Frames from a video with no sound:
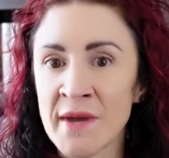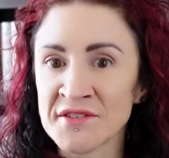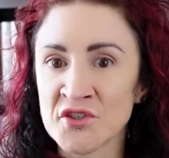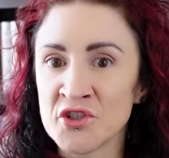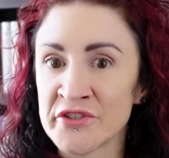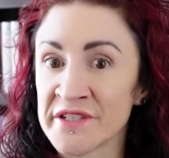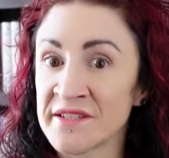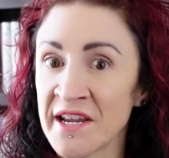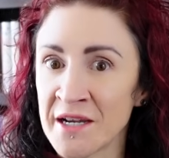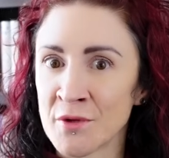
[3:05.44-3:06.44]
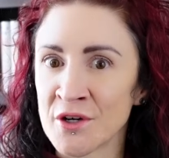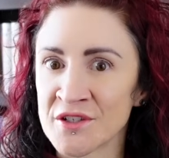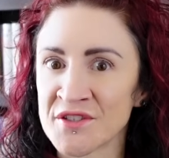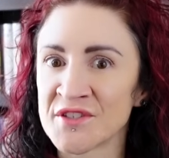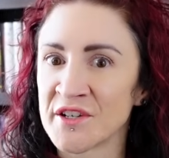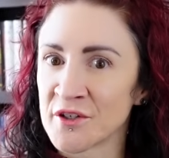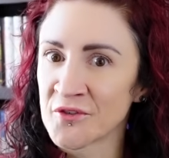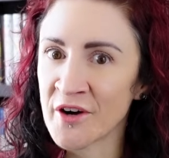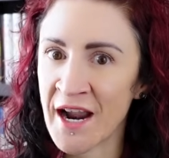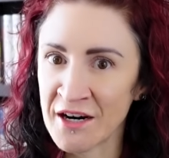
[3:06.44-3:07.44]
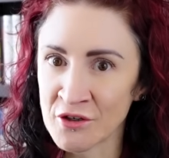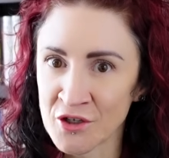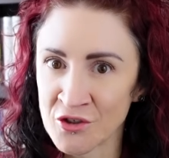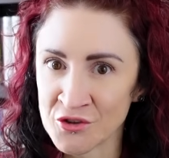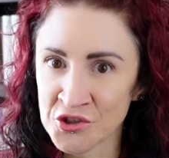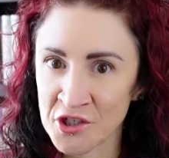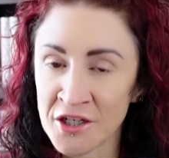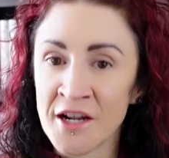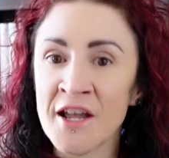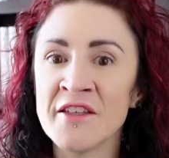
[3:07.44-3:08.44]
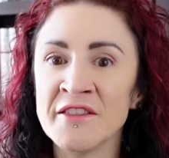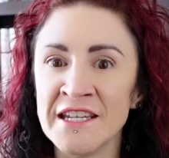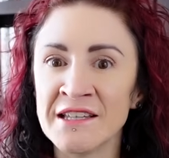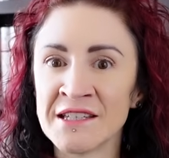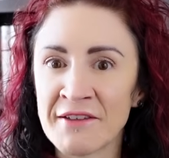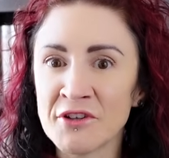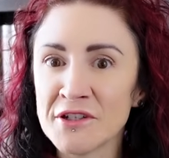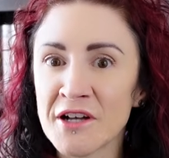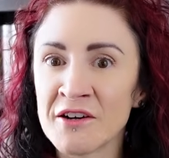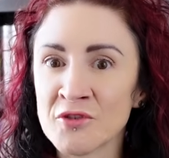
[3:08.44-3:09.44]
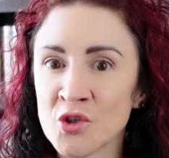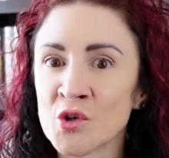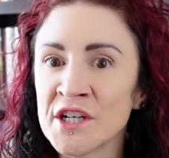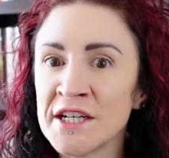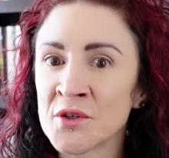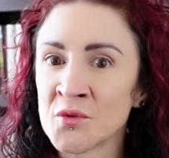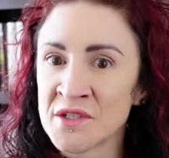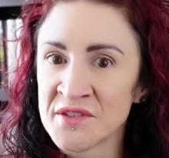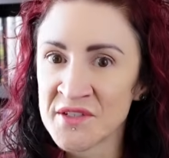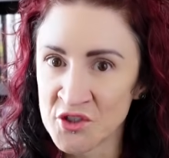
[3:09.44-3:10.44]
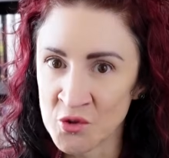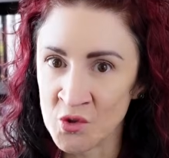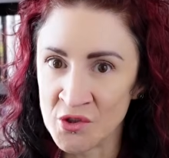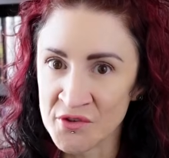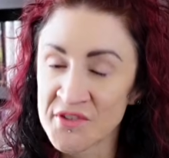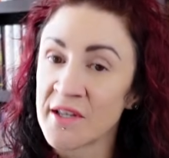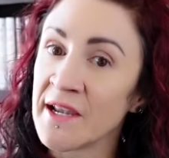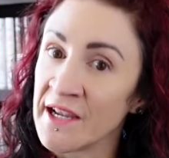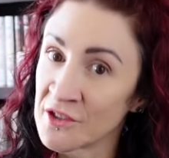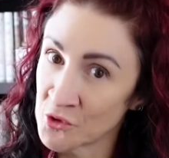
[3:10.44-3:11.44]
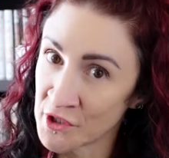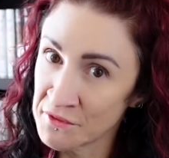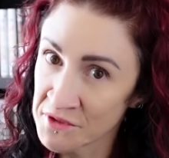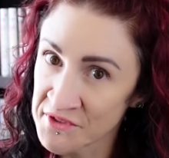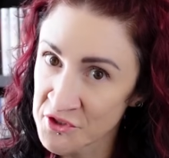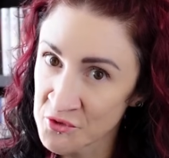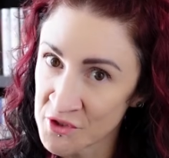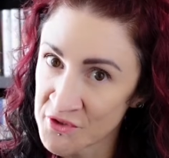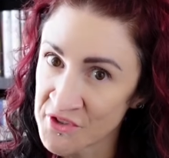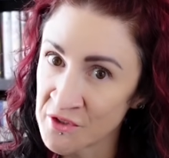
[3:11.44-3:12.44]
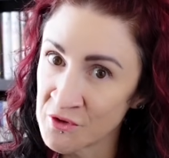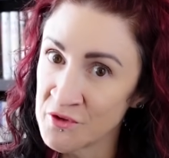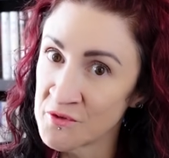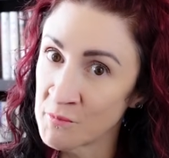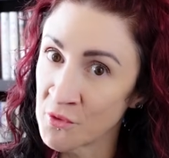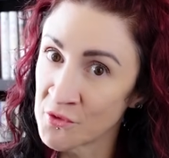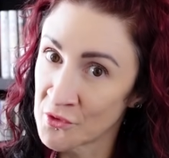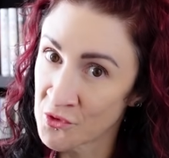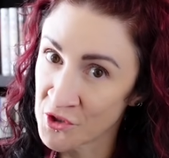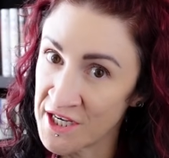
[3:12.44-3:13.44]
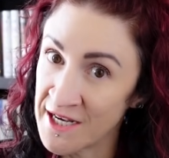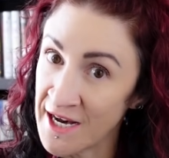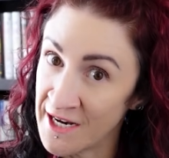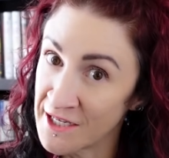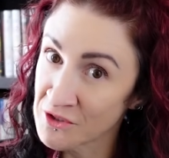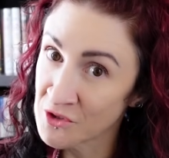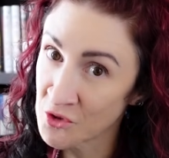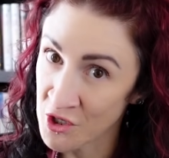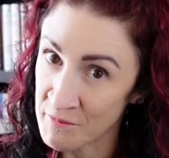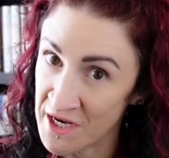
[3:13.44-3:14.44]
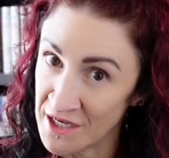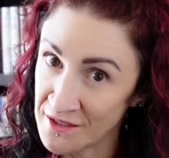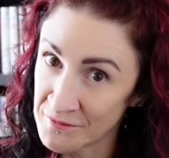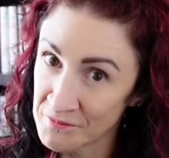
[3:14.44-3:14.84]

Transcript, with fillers: of Massachusetts Amherst Center for Agriculture, the level of chlorine residuals, and chlorine residuals includes both chlorine and chloramine,